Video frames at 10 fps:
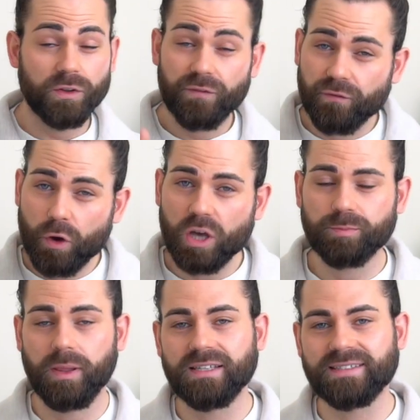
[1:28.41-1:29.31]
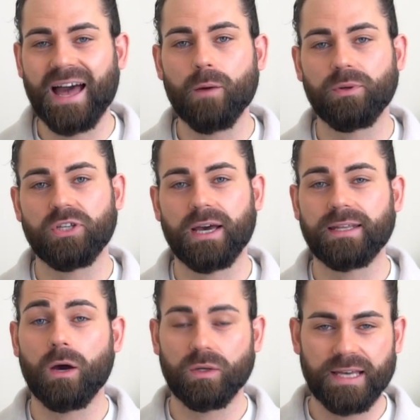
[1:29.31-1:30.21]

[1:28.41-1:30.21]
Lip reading: the first place that I'd be checking out is